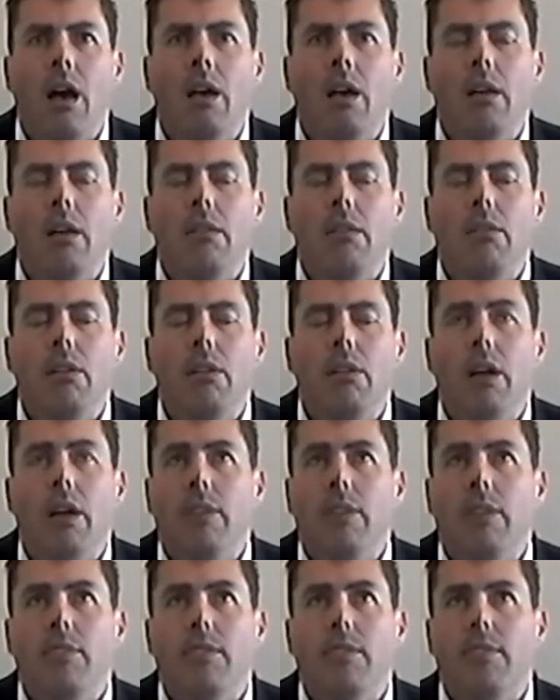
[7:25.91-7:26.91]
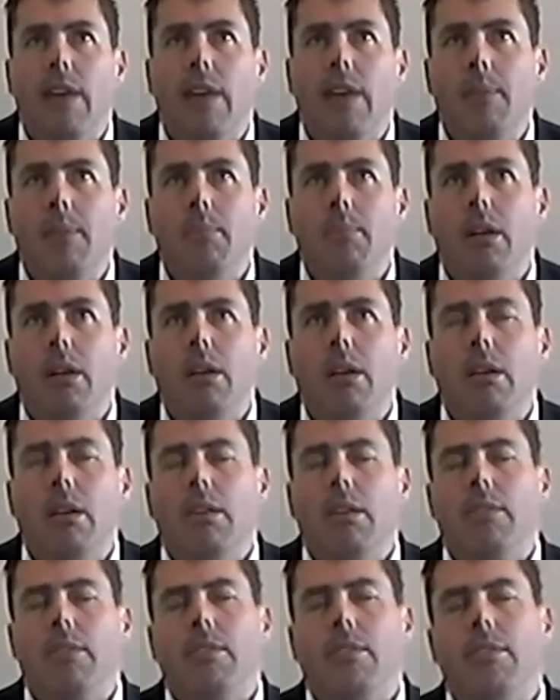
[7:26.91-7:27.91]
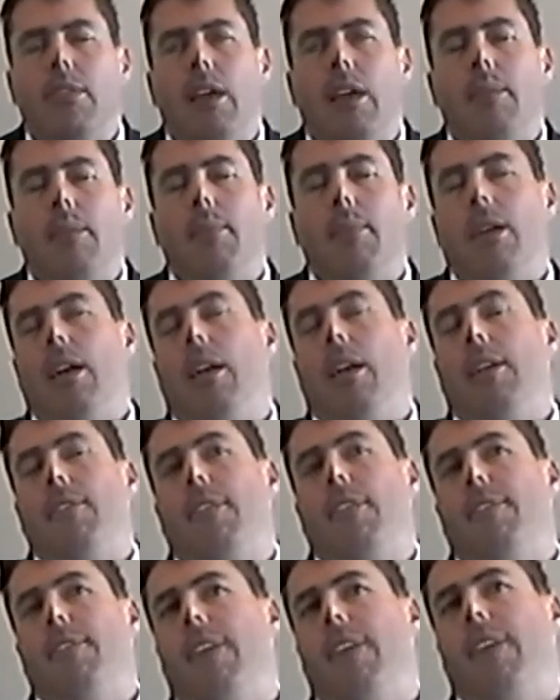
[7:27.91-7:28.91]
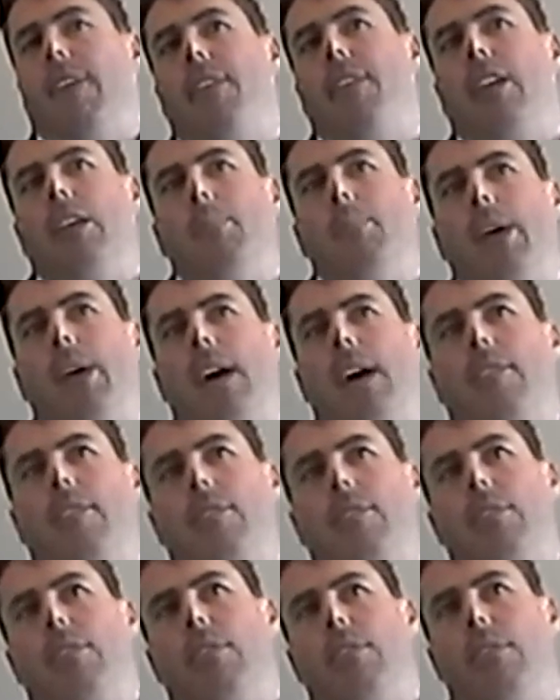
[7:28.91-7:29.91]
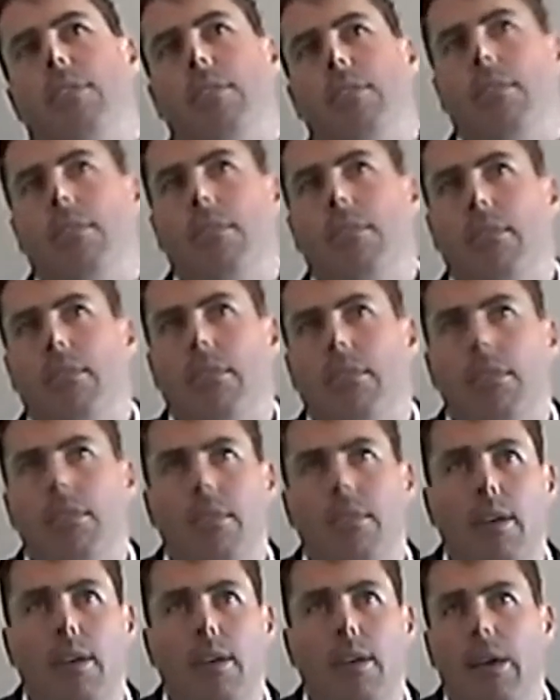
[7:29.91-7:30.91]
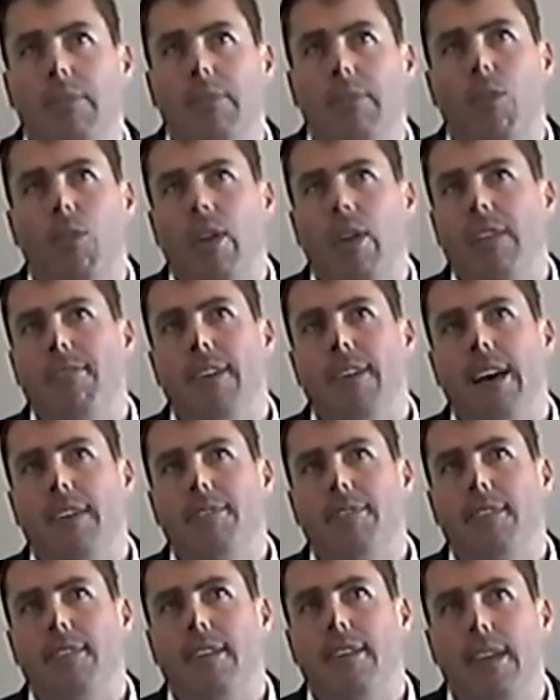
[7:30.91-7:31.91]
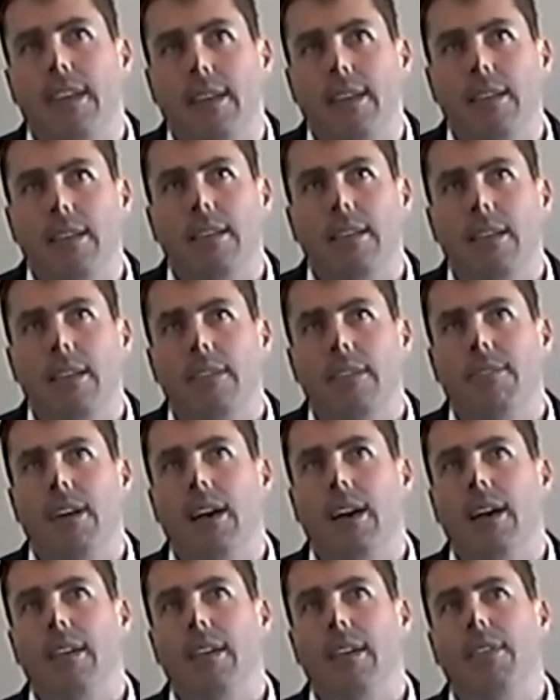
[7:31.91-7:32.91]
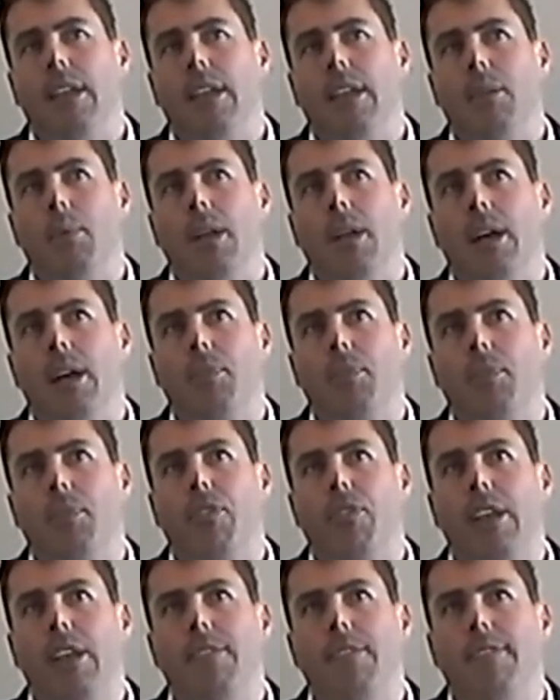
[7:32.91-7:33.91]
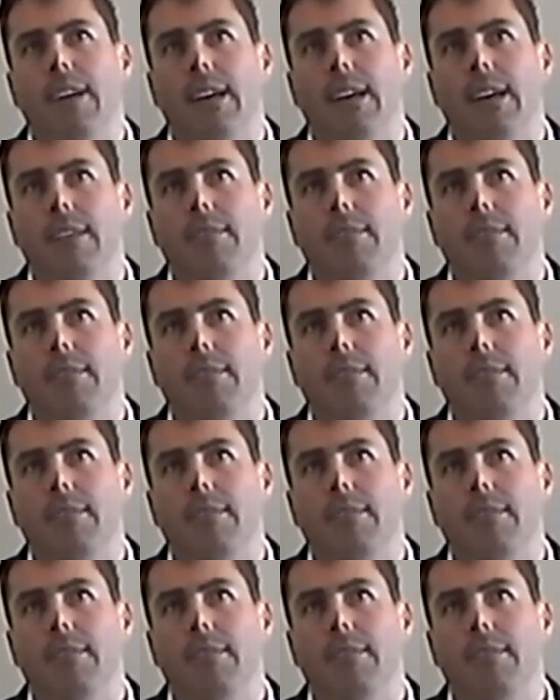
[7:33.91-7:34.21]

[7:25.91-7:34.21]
You know, it's the same, it's the same, if, if I think about, I'm forty-five today. If I think when I was thirty-five,